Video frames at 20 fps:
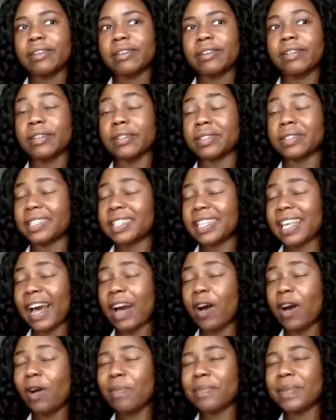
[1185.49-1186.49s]
your
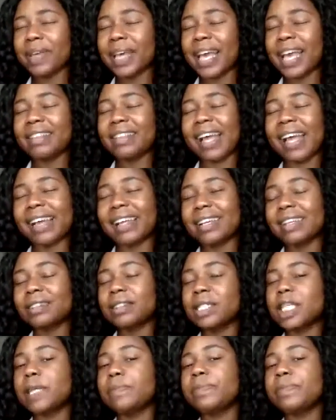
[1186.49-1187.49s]
scalp, and that can
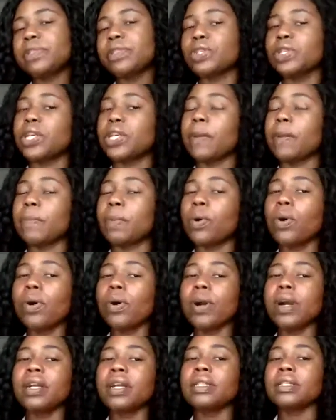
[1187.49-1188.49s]
seep into your
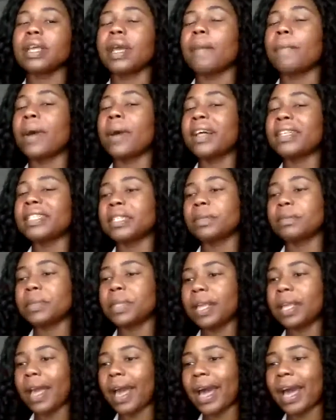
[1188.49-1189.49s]
pores and
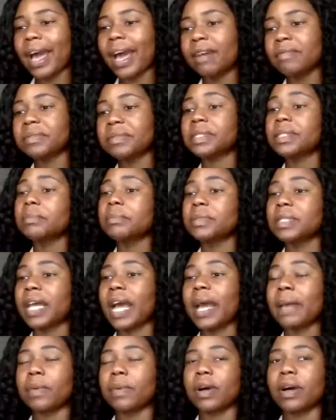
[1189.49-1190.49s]
possibly have some
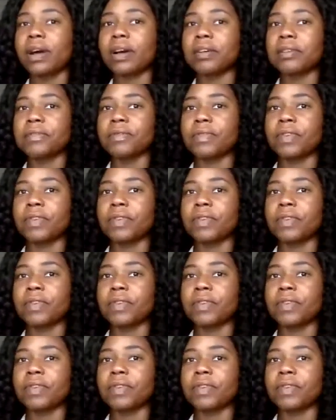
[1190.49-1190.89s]
type of